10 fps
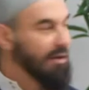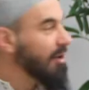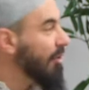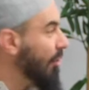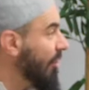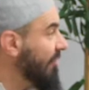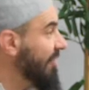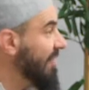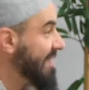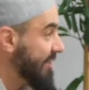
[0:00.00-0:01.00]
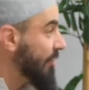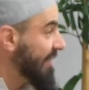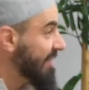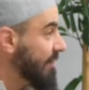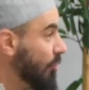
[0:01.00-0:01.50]
of a
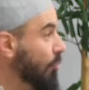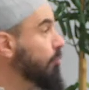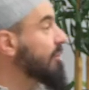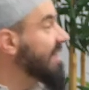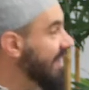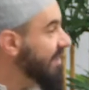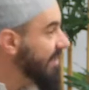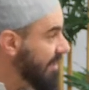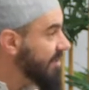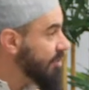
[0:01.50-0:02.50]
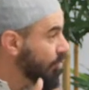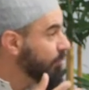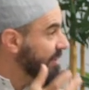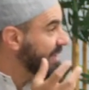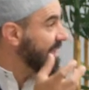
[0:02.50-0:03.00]
servant. Ubudiyah. You know this
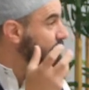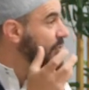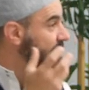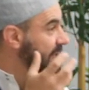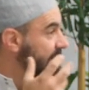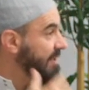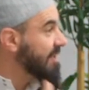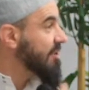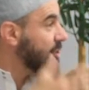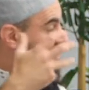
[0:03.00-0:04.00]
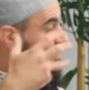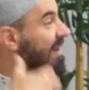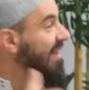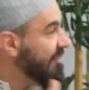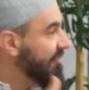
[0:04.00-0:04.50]
ubudiyah notion, this
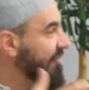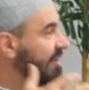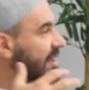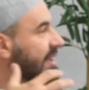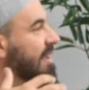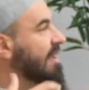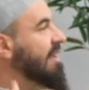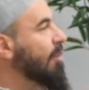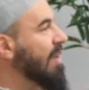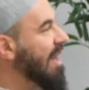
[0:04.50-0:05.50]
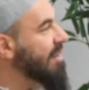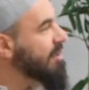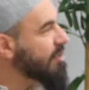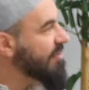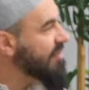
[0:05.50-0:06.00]
belief that we are the
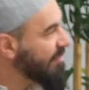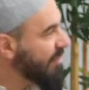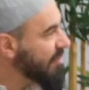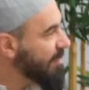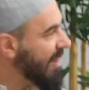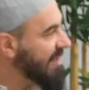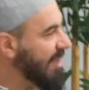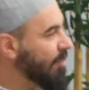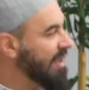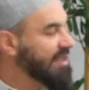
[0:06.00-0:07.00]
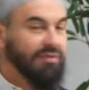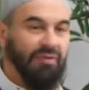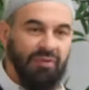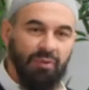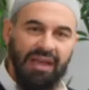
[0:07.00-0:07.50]
servants of Allah subhanahu wa ta'ala. We need to
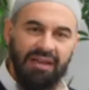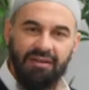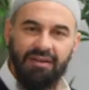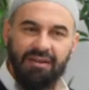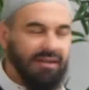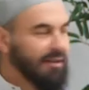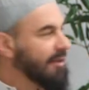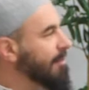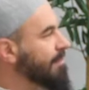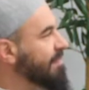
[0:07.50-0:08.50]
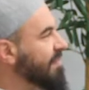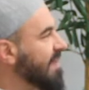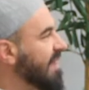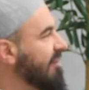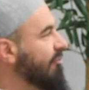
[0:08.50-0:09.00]
fulfill that.
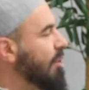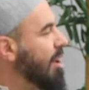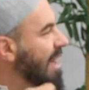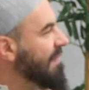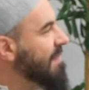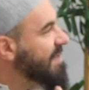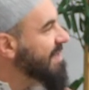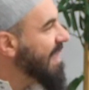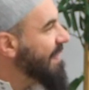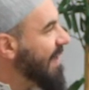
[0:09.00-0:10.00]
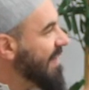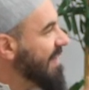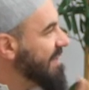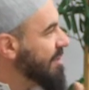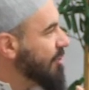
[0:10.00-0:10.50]
If we don't understand that in
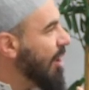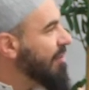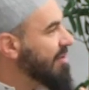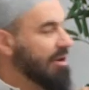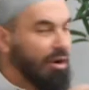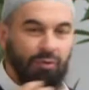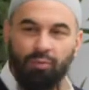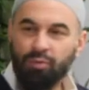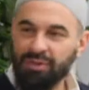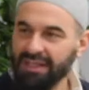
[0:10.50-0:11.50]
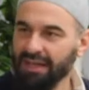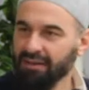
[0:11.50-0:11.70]
its entirety of ubudiyah,